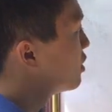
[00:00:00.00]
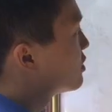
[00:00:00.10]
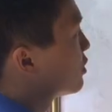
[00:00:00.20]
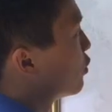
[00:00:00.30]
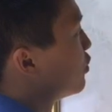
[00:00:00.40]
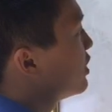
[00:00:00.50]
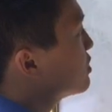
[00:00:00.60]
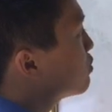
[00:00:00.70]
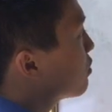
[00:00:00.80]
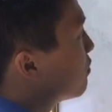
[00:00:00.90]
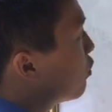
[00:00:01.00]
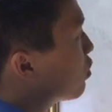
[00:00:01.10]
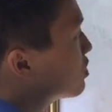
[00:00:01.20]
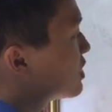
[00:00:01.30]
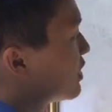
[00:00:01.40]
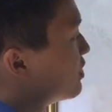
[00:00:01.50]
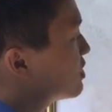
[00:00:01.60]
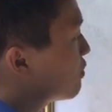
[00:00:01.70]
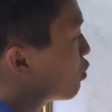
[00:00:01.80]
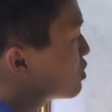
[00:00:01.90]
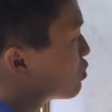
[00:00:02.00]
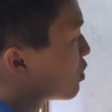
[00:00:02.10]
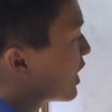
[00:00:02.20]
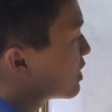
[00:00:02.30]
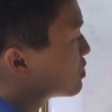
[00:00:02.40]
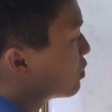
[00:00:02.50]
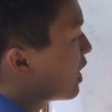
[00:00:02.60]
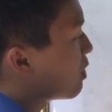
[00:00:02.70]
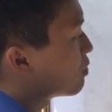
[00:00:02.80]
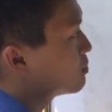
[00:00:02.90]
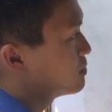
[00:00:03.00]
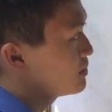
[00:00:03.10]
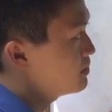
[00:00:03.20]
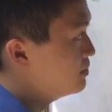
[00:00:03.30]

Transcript: So this force and this force will cancel out.